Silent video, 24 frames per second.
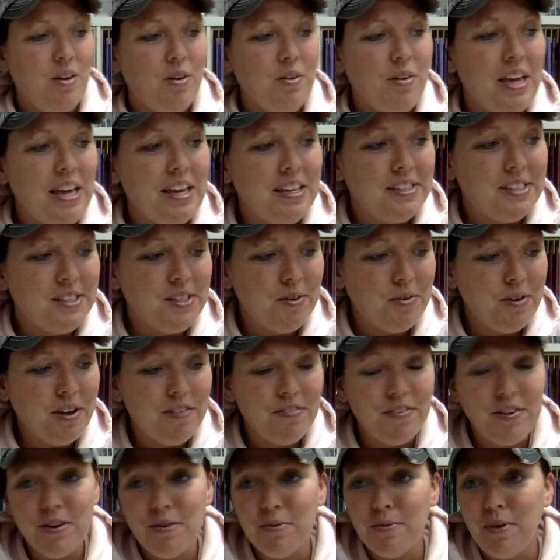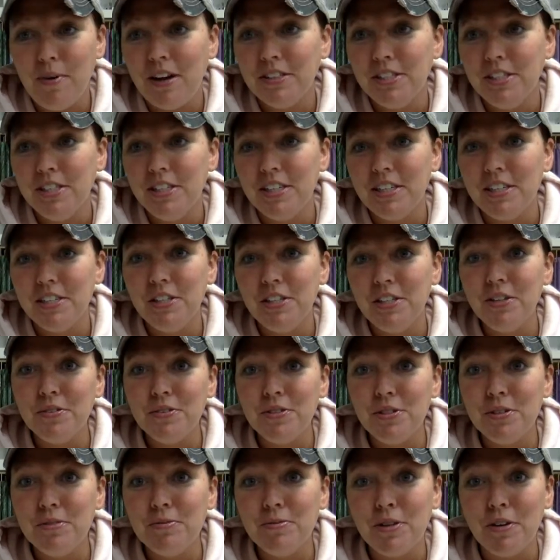Okay, so if you're watching on
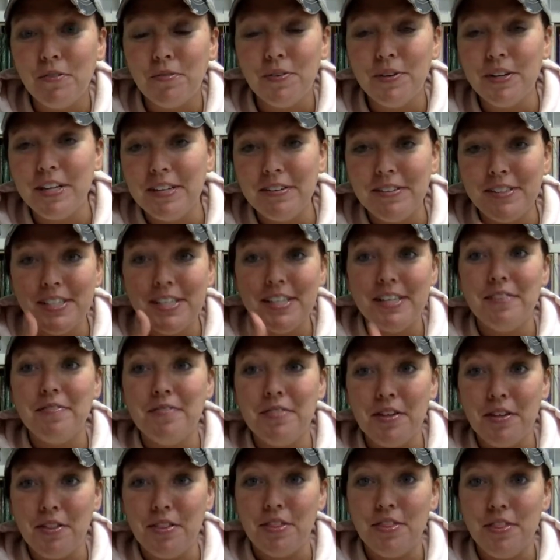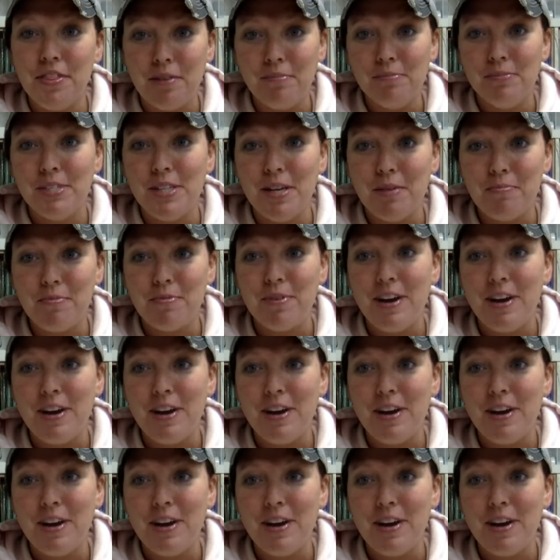YouTube, don't forget to give the thumbs up